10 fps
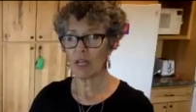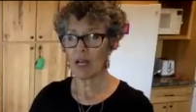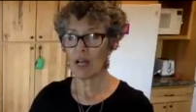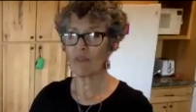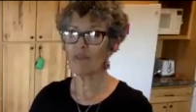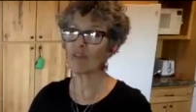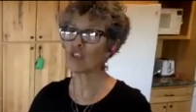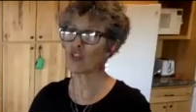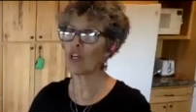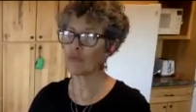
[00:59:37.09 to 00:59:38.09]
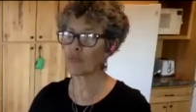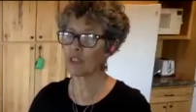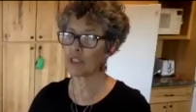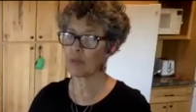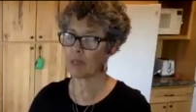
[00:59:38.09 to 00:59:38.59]
I've never tried
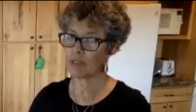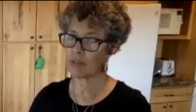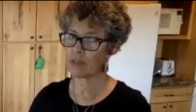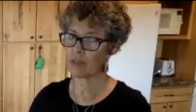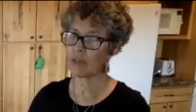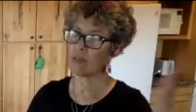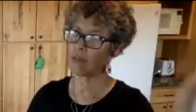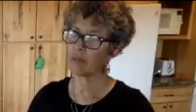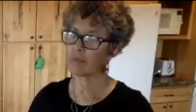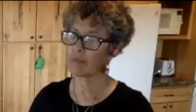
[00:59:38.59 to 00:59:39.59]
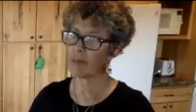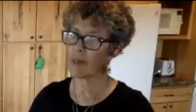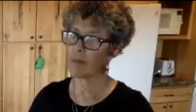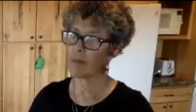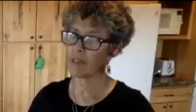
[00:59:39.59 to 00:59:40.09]
freezing basil, so
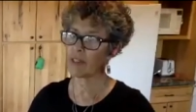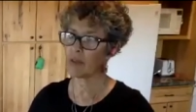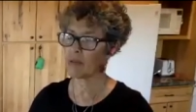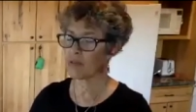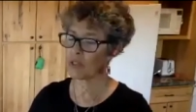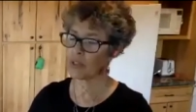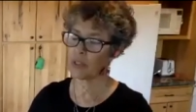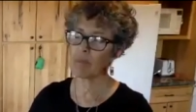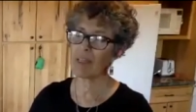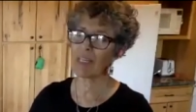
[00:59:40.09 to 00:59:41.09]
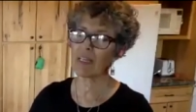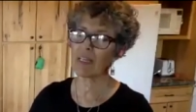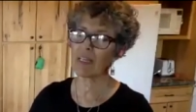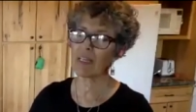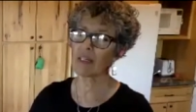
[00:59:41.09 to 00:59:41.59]
I'm not going to be very good at making a
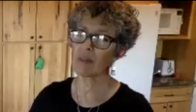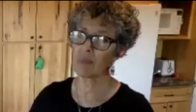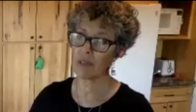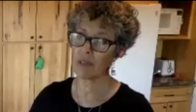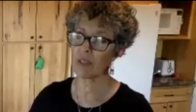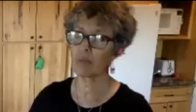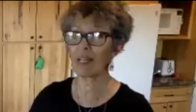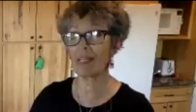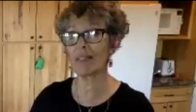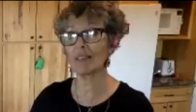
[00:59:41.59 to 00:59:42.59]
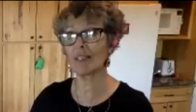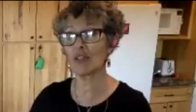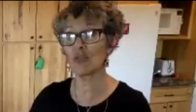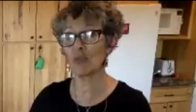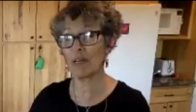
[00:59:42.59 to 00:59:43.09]
comparison, but I can tell you
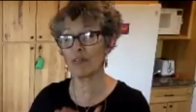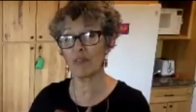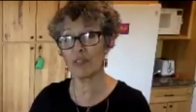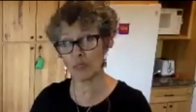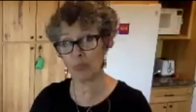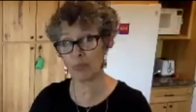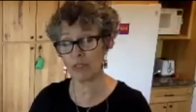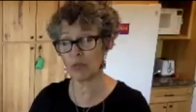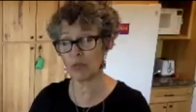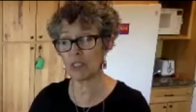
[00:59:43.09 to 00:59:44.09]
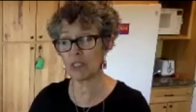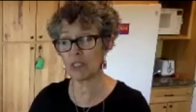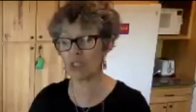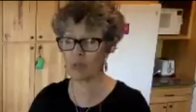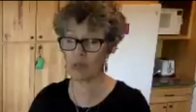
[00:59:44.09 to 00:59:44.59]
about this
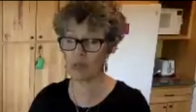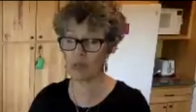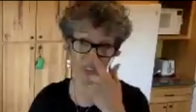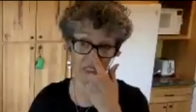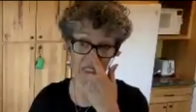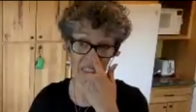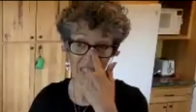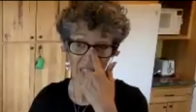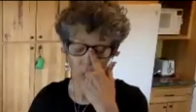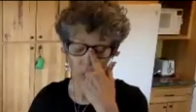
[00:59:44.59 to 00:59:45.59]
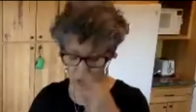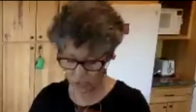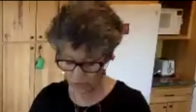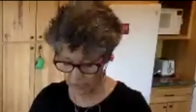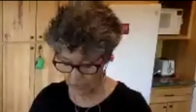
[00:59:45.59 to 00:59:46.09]
particular process, which is,